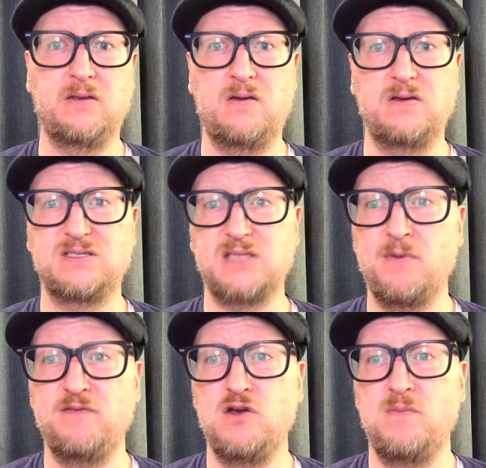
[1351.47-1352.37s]
Some
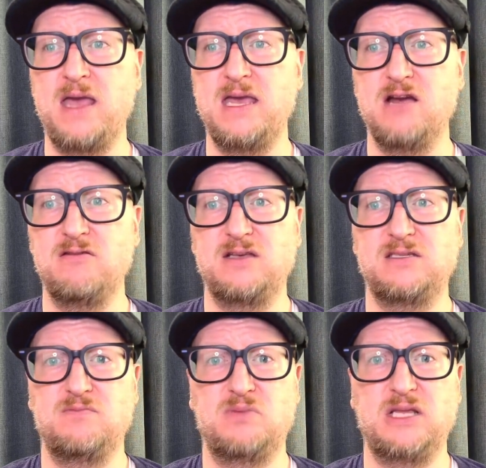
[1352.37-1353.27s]
of you may hear
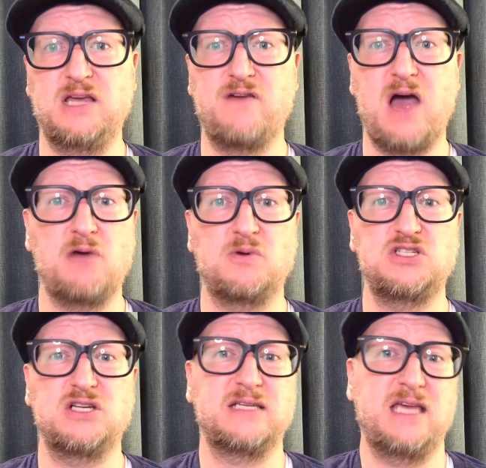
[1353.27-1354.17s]
this and believe I was
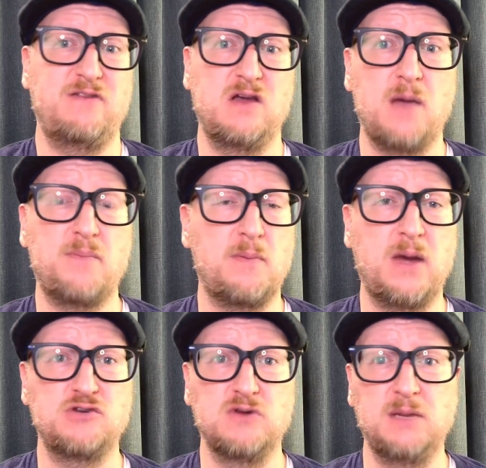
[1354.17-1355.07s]
just giving up on my
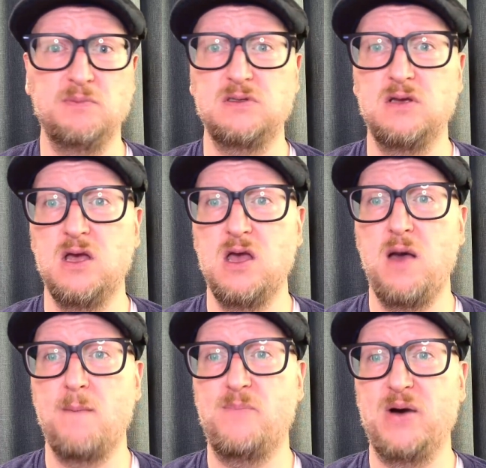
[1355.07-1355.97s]
dreams,
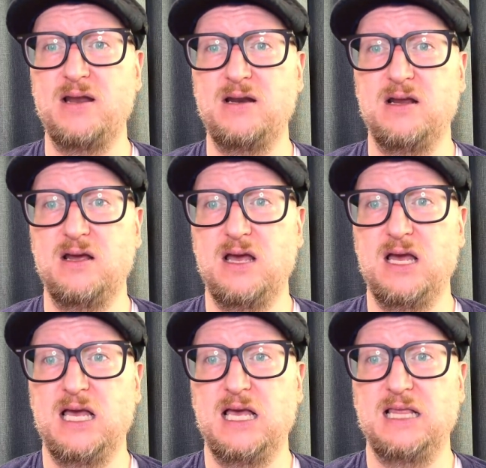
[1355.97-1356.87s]
but
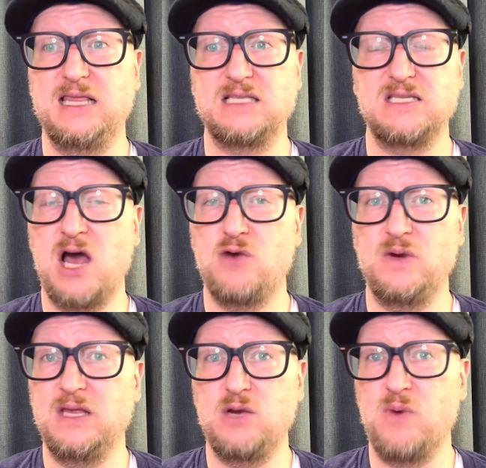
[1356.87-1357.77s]
that's not
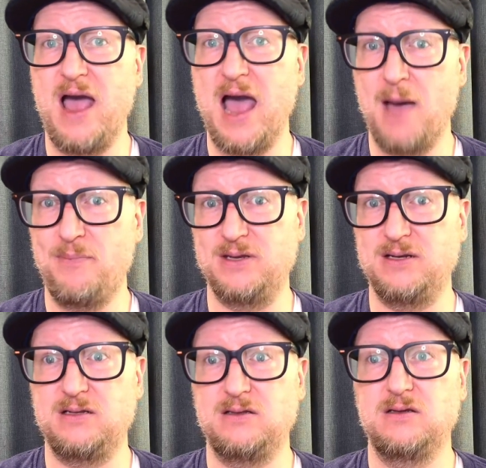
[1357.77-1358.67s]
really what
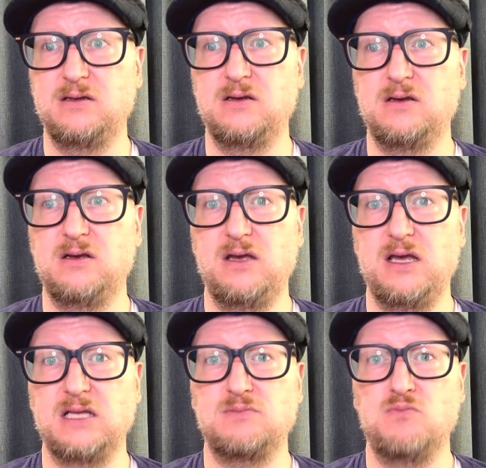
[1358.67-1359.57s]
happened.
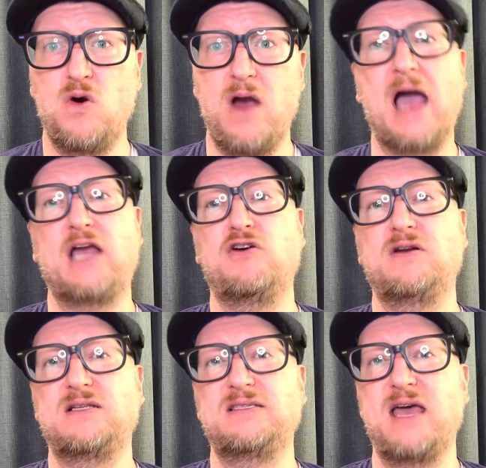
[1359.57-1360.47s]
It's more accurate
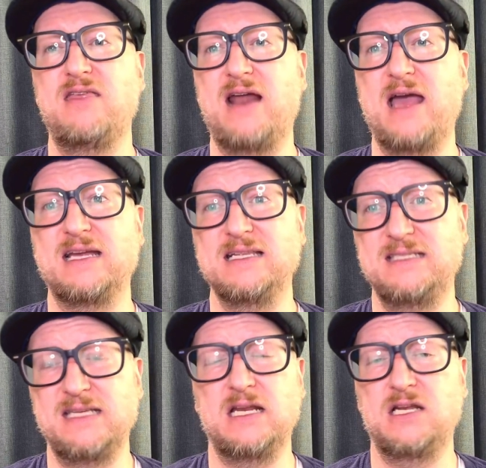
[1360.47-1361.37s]
to say that I
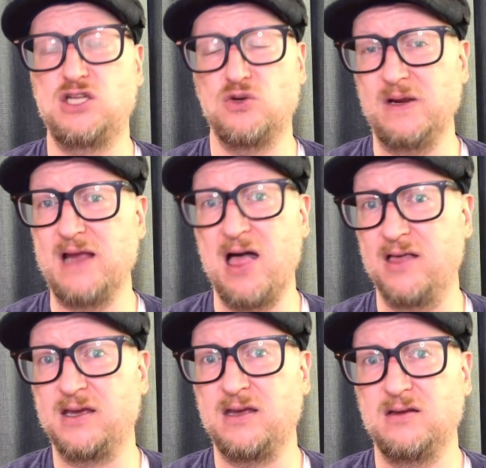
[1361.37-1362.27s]
conceded to
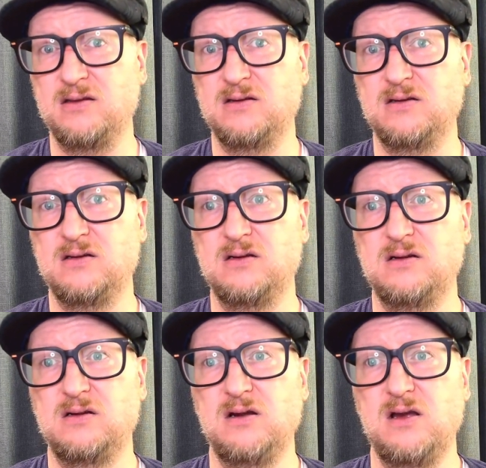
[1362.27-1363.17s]
reality.
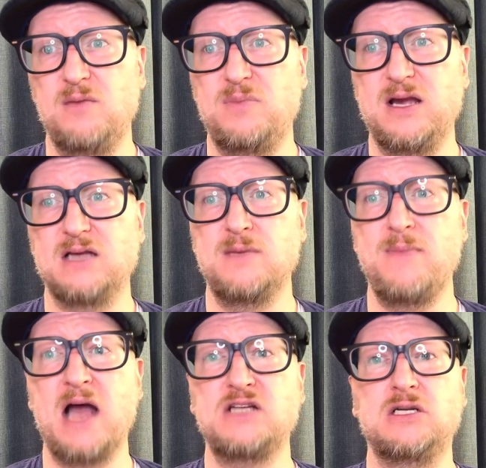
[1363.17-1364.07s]
Because
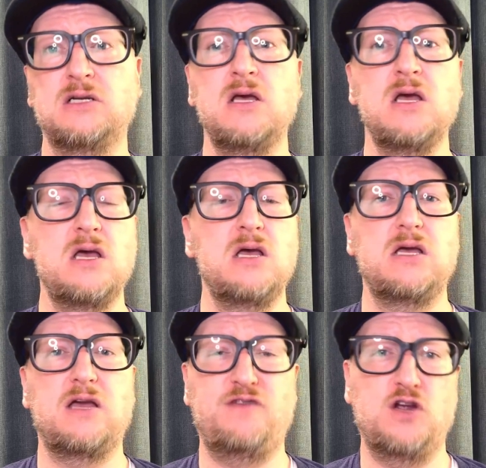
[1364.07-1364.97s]
imagine
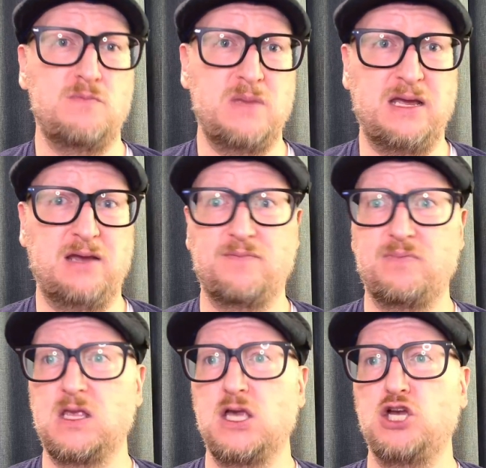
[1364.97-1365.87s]
if you're me,
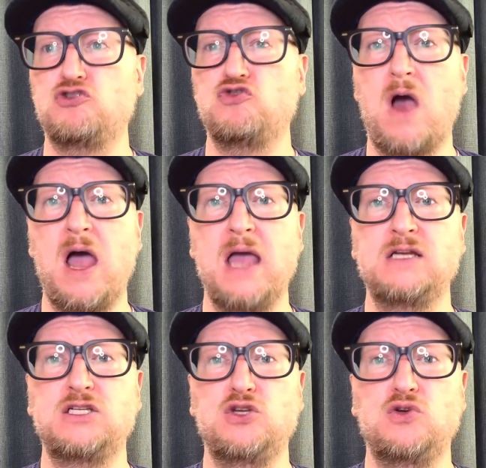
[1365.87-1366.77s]
you're trying
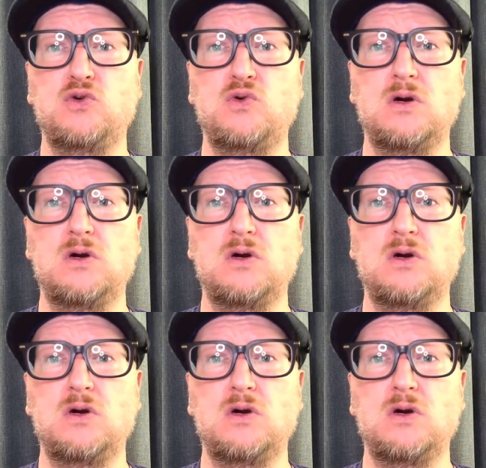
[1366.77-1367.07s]
to